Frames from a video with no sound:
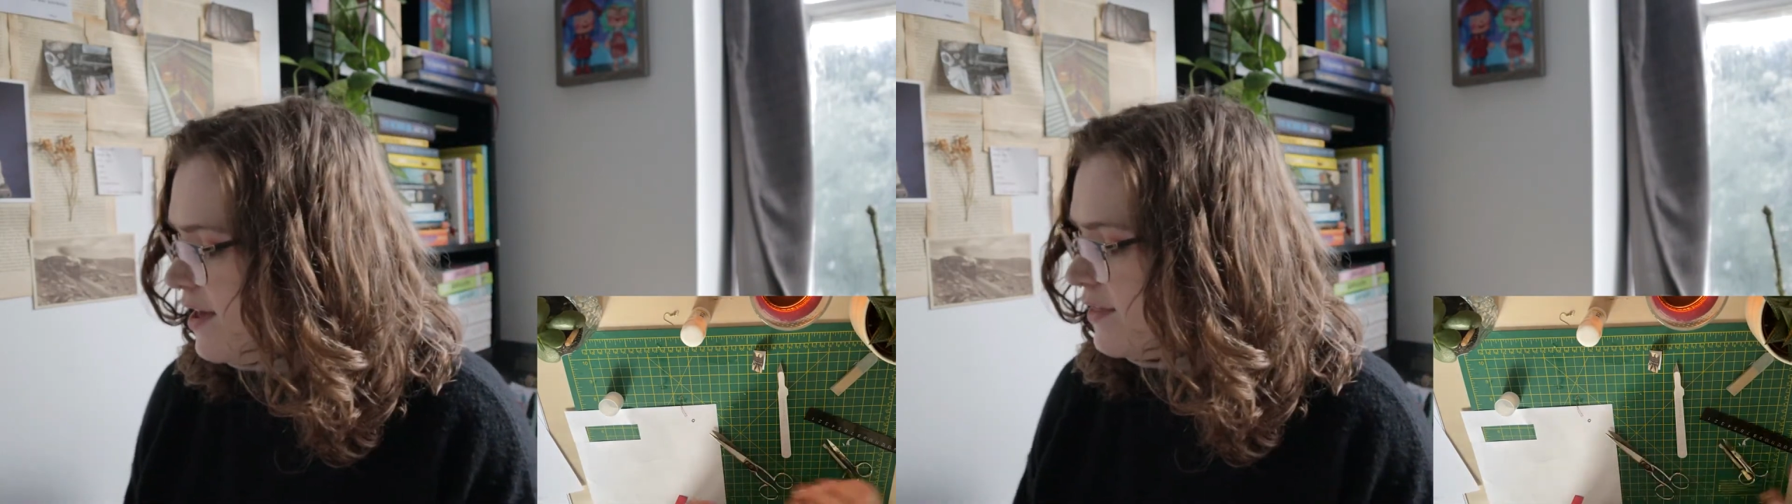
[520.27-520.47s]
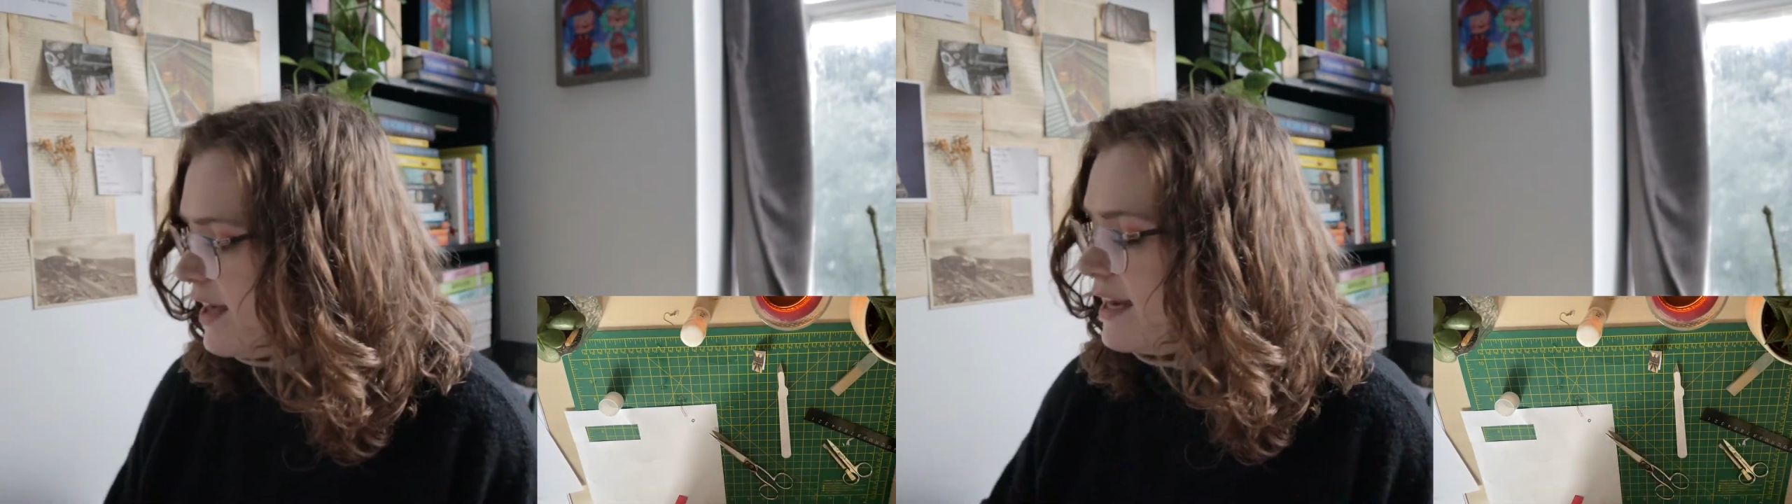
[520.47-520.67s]

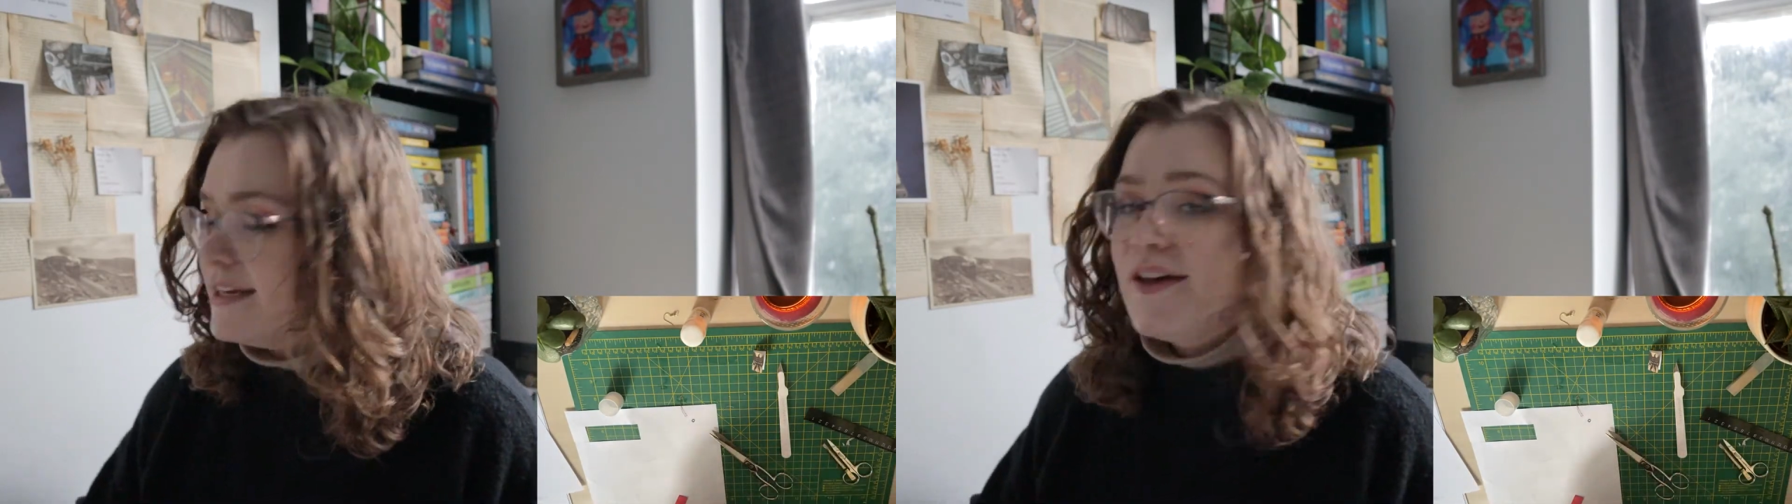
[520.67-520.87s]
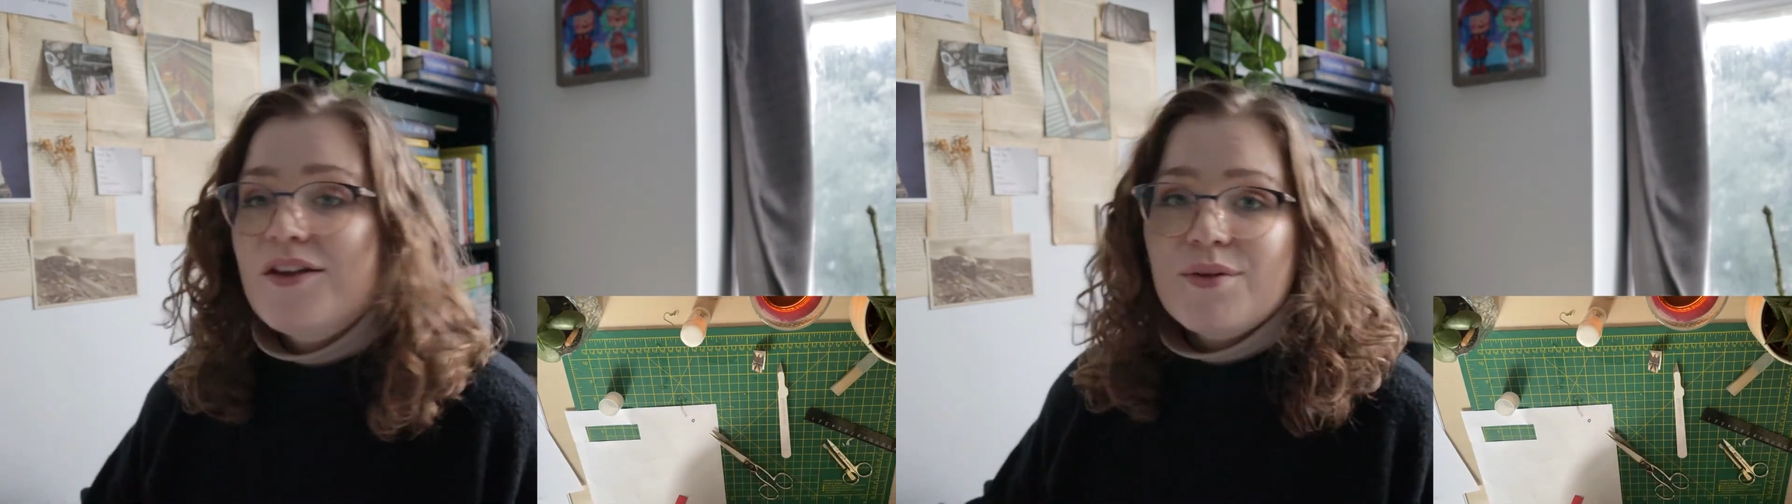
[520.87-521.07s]
Then
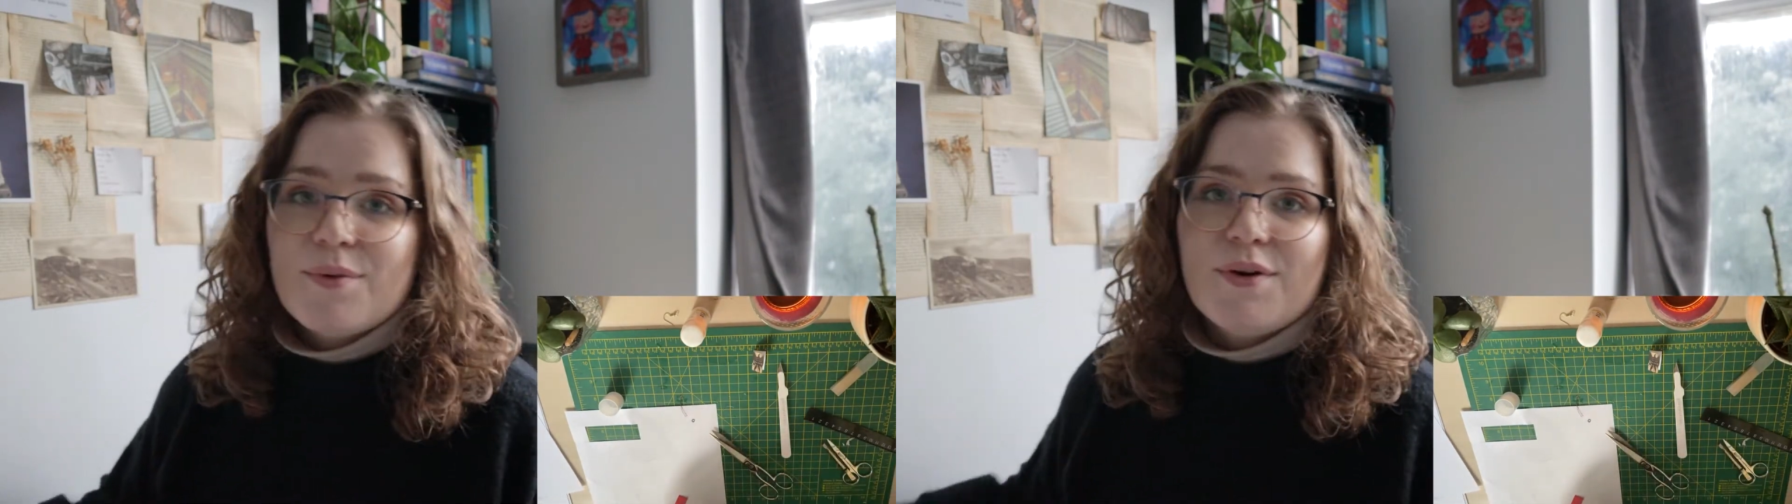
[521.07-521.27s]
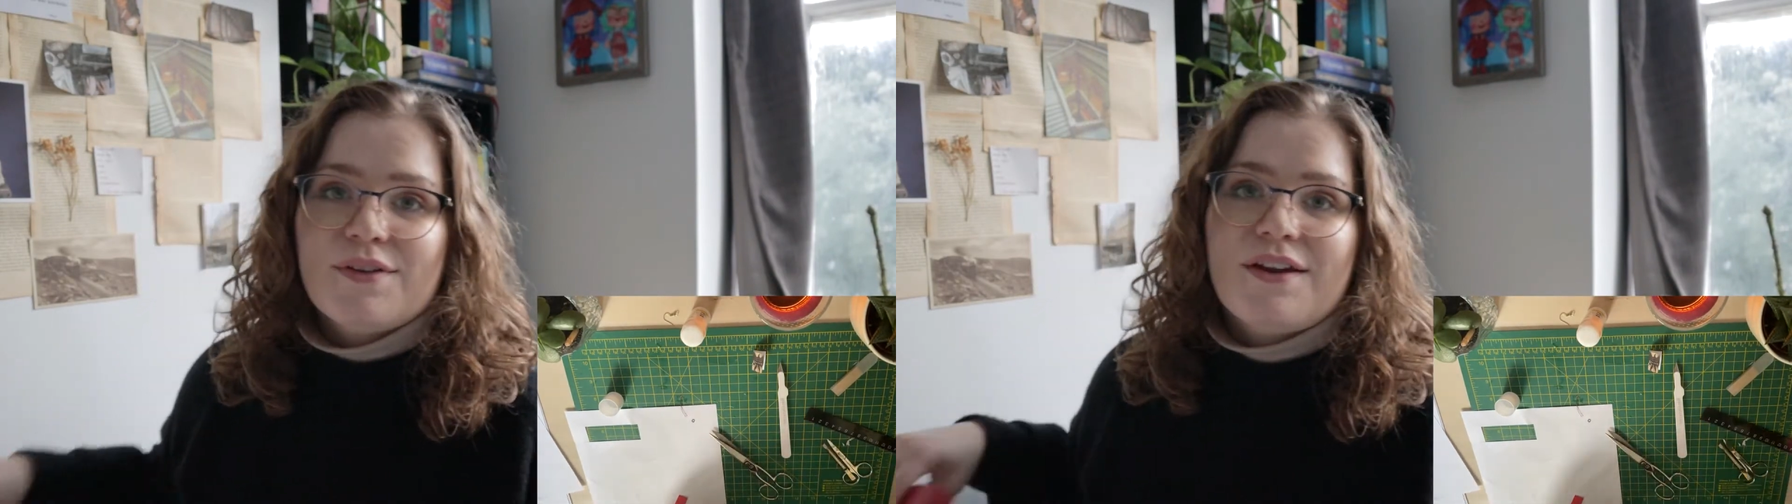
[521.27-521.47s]
another
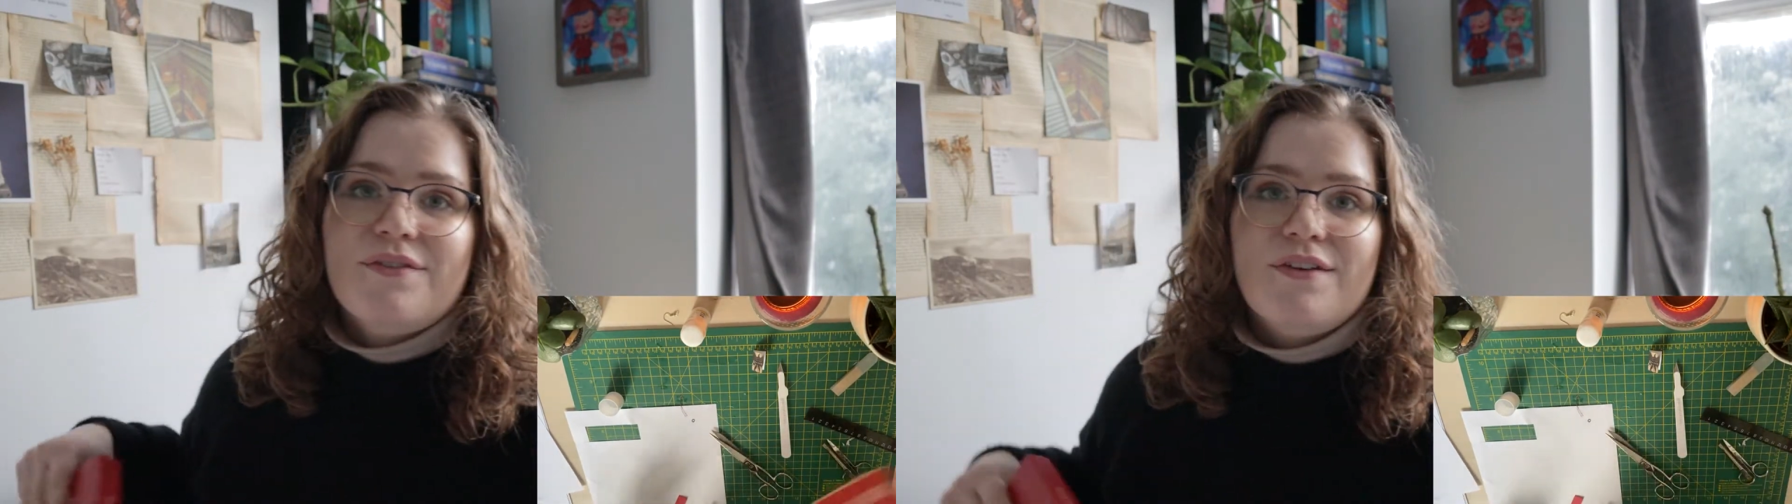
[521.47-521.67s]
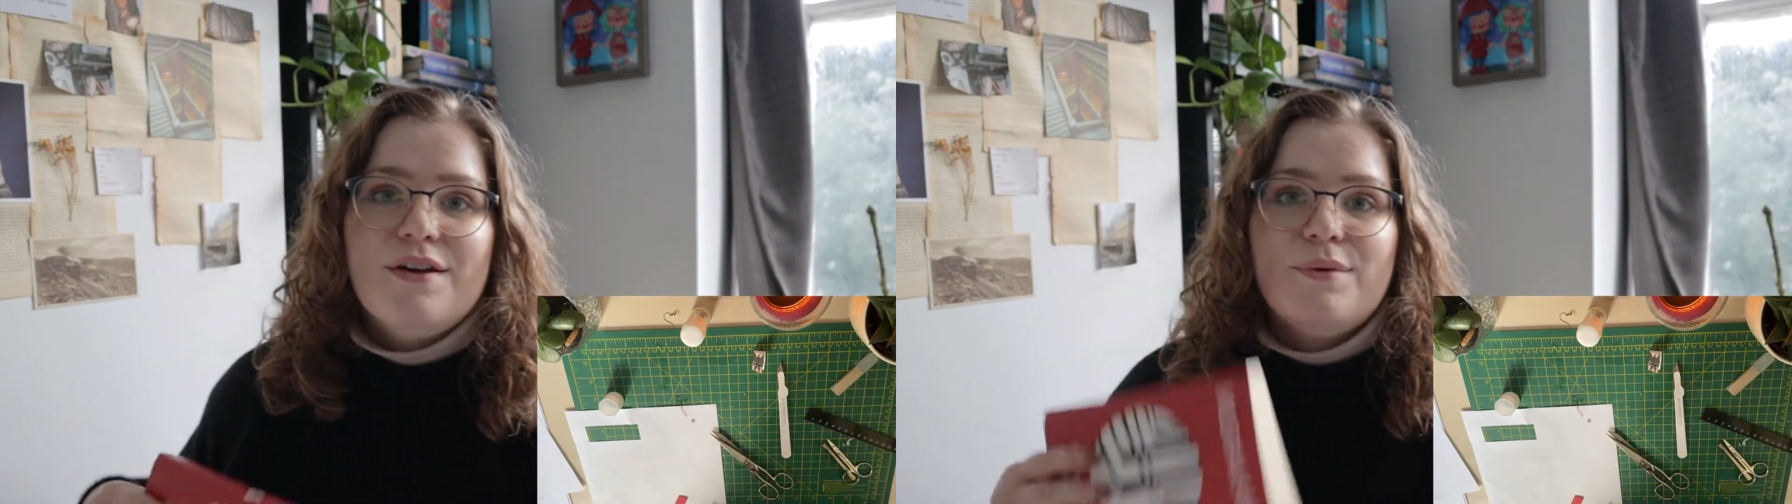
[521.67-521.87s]
book that I
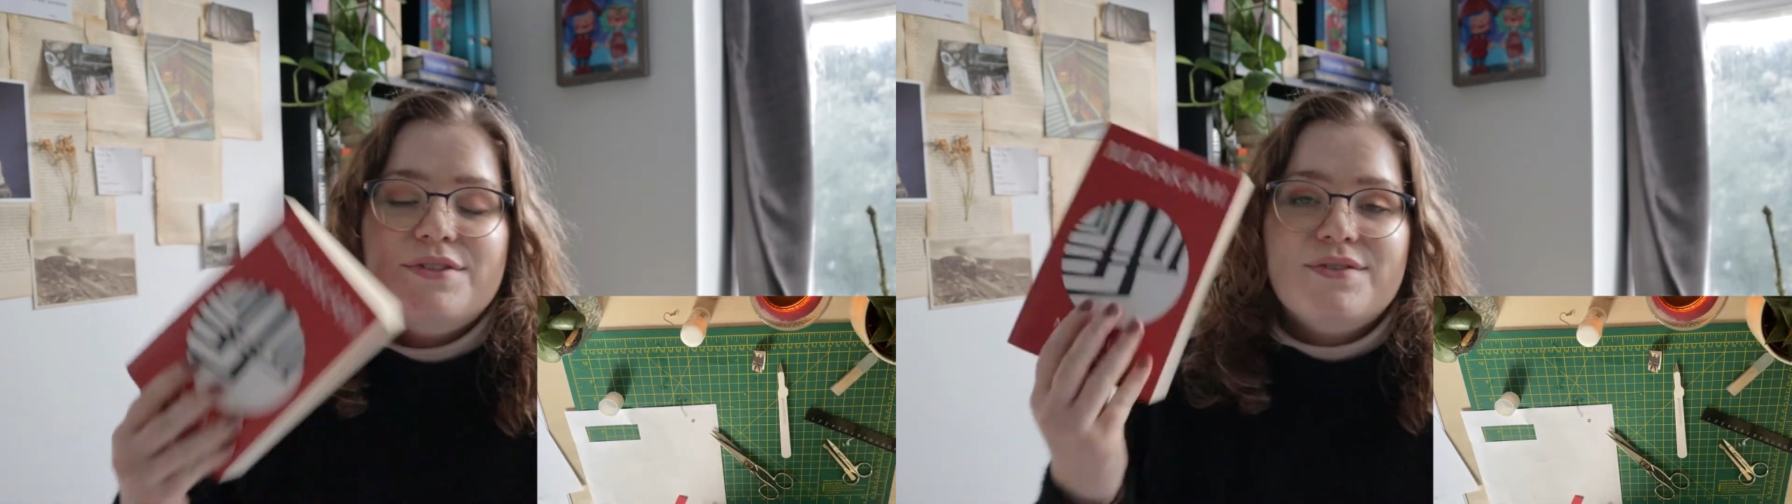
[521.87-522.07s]
really want